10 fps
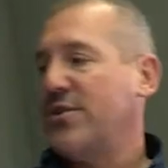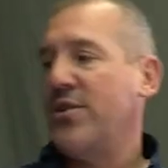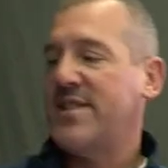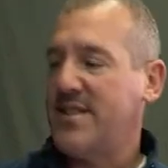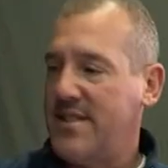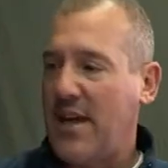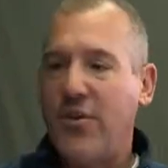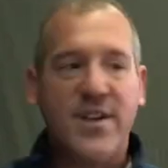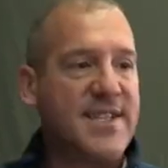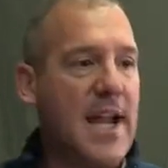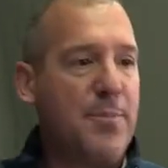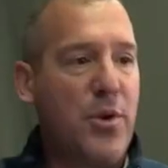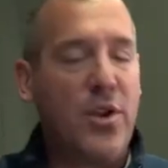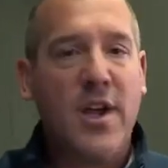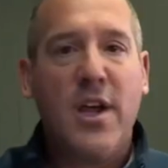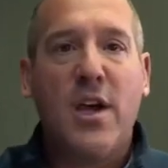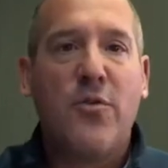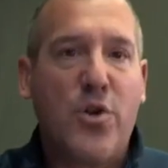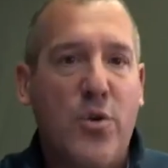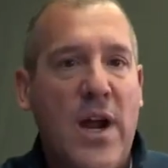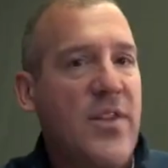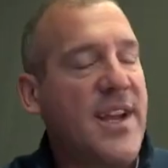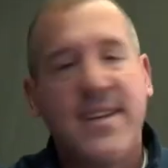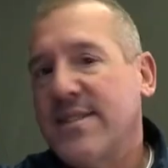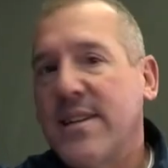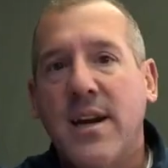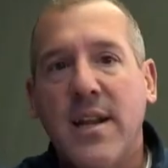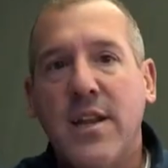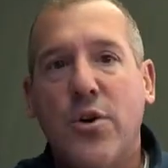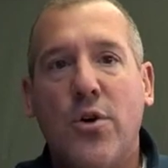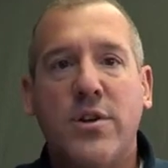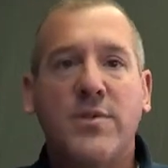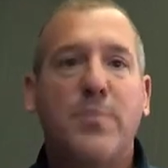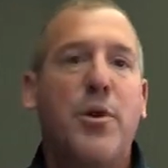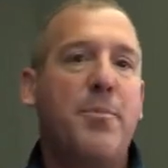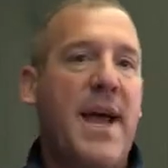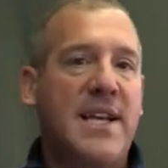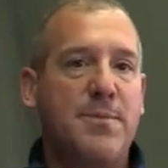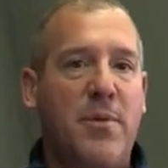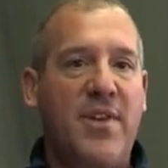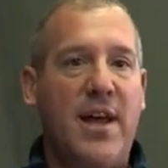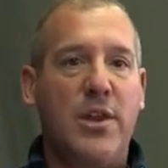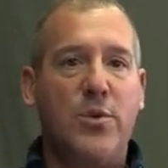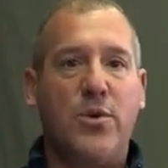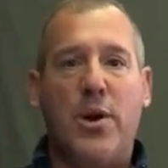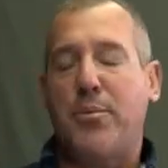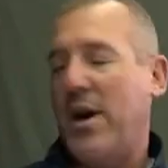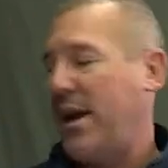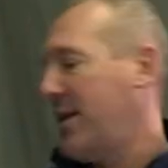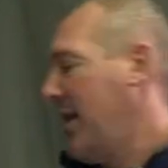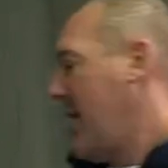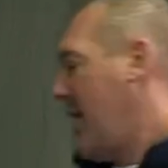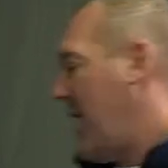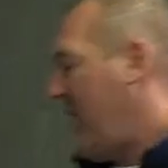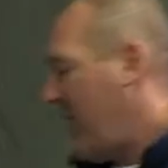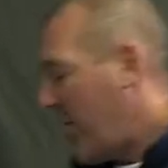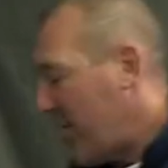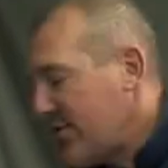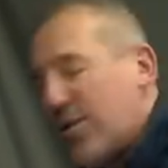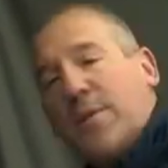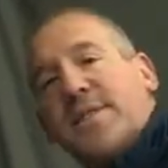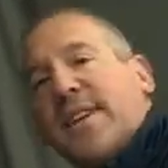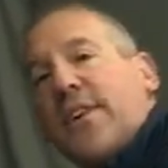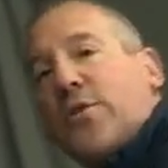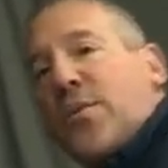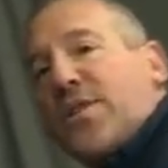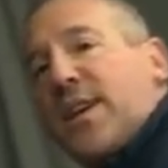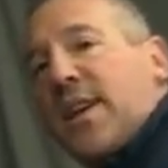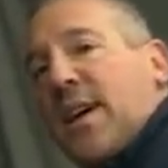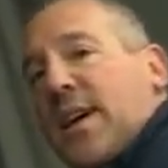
So this is another example of where Crownline doesn't cut any corners. We put maximum value into our product, and that also comes standard with the